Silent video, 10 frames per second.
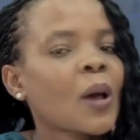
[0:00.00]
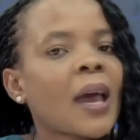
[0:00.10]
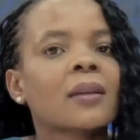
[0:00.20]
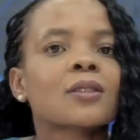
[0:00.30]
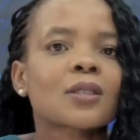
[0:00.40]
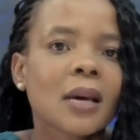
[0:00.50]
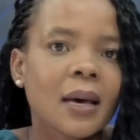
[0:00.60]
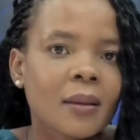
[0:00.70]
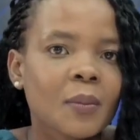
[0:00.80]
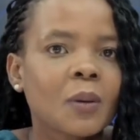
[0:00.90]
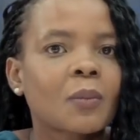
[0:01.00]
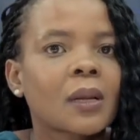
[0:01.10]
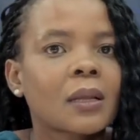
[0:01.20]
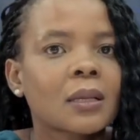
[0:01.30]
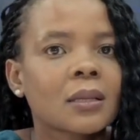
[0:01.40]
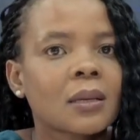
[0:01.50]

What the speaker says: and to other people at the same